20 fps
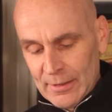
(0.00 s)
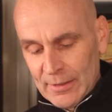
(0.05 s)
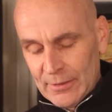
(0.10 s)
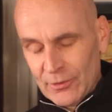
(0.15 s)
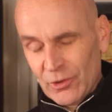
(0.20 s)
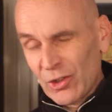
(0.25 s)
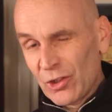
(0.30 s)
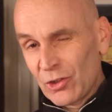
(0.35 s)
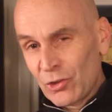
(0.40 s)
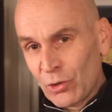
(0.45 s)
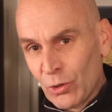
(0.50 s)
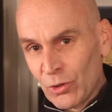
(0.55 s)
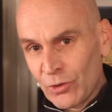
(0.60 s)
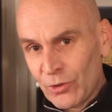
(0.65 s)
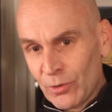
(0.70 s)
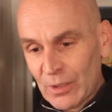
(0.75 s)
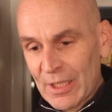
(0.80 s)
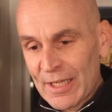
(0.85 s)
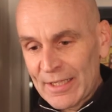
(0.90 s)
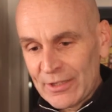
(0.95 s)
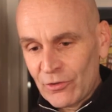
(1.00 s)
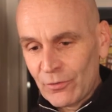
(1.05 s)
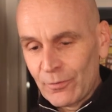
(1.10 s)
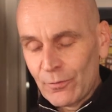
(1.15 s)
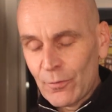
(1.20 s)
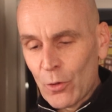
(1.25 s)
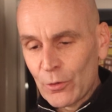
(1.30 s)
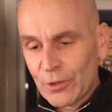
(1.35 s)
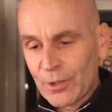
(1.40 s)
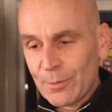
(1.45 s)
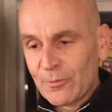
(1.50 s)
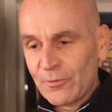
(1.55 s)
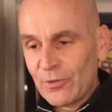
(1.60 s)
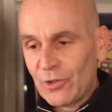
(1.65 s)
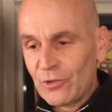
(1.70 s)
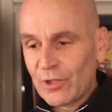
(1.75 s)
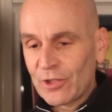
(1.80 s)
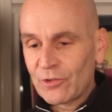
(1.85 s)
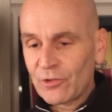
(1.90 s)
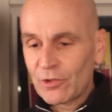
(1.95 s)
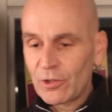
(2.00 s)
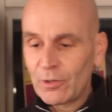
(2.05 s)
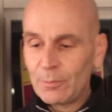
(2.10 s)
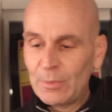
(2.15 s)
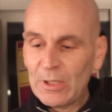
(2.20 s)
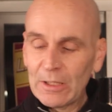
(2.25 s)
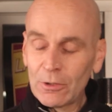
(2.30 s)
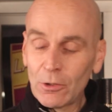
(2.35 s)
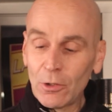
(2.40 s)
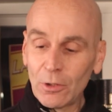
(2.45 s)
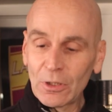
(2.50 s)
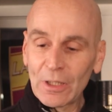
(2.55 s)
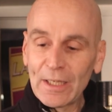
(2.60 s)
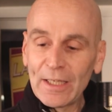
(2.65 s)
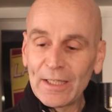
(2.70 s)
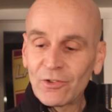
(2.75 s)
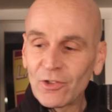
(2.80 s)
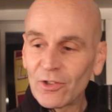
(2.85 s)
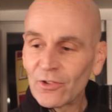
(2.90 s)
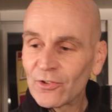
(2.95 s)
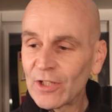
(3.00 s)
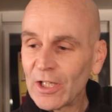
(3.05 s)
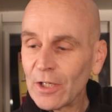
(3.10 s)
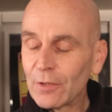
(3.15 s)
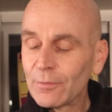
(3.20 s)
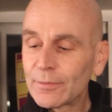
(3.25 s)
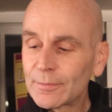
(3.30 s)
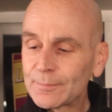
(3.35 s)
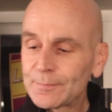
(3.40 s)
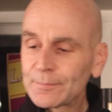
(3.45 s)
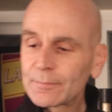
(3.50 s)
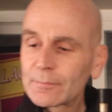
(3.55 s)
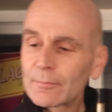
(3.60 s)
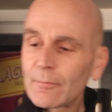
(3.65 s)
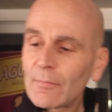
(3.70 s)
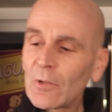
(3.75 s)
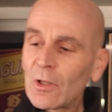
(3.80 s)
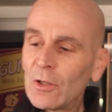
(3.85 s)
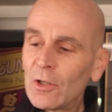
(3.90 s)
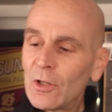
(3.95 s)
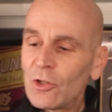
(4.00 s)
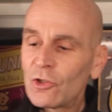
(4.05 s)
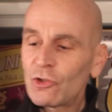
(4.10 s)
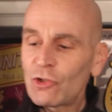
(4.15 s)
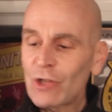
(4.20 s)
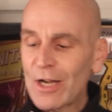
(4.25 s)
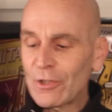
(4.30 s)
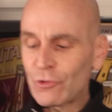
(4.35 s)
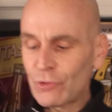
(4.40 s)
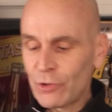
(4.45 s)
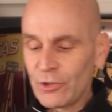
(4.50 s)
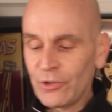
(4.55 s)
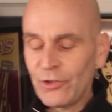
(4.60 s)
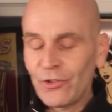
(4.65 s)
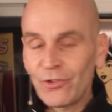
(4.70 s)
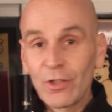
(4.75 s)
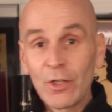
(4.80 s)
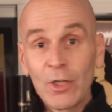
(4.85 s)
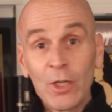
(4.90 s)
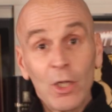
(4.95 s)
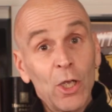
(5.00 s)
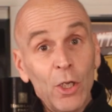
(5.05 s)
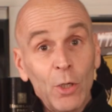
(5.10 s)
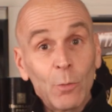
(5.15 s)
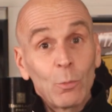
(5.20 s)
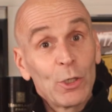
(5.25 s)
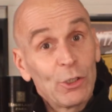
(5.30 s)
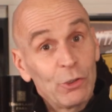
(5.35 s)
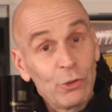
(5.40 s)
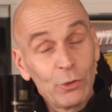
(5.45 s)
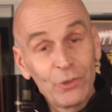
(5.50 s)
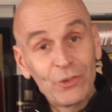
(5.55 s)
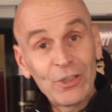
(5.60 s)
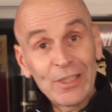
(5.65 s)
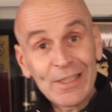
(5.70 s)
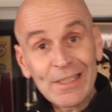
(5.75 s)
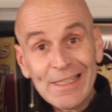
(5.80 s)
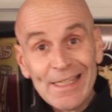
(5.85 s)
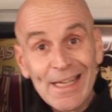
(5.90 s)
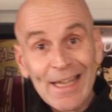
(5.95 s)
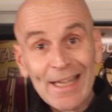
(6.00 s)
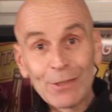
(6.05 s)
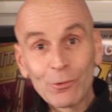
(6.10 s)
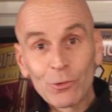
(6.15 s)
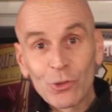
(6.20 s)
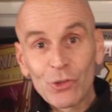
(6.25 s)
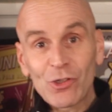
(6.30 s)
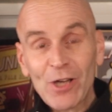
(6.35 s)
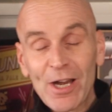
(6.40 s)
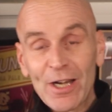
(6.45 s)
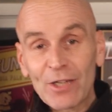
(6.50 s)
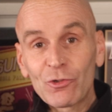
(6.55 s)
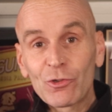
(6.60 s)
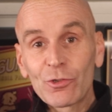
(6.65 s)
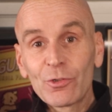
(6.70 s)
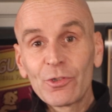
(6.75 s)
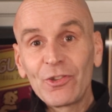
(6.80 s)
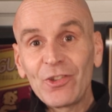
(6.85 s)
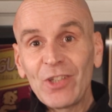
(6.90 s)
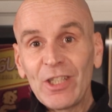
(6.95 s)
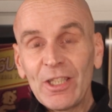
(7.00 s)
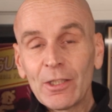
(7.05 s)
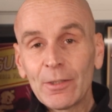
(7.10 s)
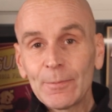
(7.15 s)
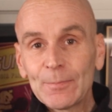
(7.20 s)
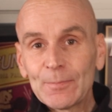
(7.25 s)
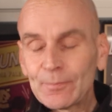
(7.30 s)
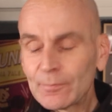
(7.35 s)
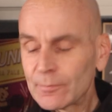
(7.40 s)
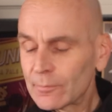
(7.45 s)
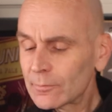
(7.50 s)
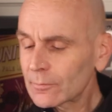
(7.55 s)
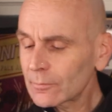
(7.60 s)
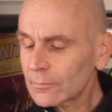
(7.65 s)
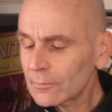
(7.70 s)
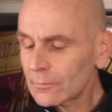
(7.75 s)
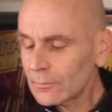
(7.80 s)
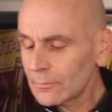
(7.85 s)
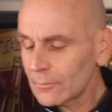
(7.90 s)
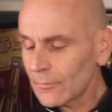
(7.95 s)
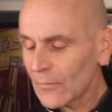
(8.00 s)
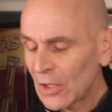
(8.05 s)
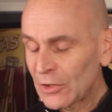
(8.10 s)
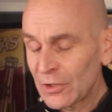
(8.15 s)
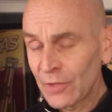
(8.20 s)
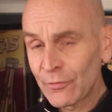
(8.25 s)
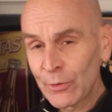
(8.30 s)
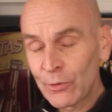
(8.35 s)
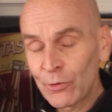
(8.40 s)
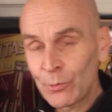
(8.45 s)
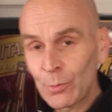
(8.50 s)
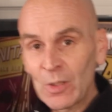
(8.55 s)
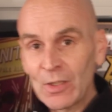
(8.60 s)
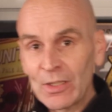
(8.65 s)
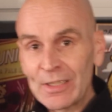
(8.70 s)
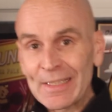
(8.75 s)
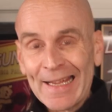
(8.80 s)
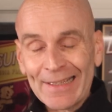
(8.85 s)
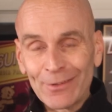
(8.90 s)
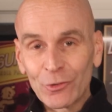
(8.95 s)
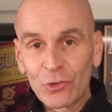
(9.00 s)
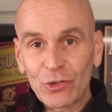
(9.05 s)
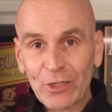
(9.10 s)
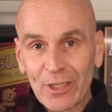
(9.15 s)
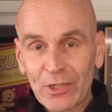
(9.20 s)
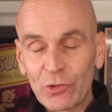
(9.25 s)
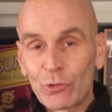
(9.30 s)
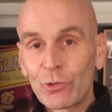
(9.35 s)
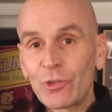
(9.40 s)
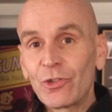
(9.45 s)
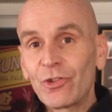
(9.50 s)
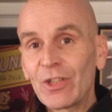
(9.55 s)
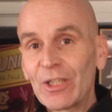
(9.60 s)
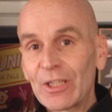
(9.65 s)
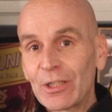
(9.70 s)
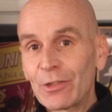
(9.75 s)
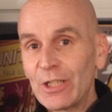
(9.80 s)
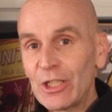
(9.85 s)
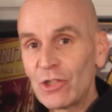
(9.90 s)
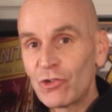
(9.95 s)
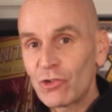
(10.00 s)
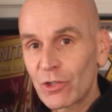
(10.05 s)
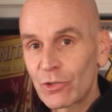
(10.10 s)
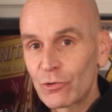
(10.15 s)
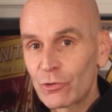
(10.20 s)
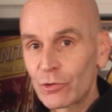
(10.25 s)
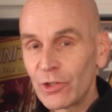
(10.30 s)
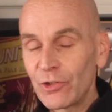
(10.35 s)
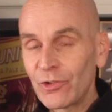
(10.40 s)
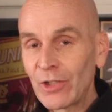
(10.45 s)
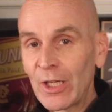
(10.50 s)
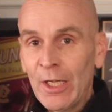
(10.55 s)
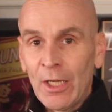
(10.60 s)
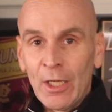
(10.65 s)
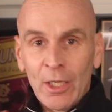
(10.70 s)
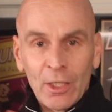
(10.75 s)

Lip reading: So the total actual volume of the drink is going to be a lot less itself. Chartreuse, we're using yellow chartreuse here. Difference between the yellow chartreuse and the green chartreuse.